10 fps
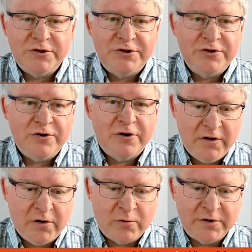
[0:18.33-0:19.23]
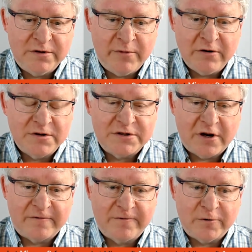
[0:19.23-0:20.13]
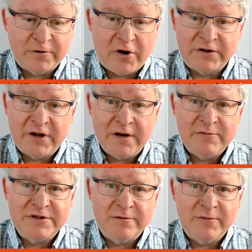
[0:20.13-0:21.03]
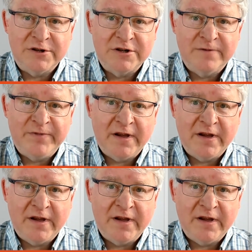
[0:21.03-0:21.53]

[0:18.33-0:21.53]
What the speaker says: Sure. I worked at Microsoft for a long time, as you mentioned,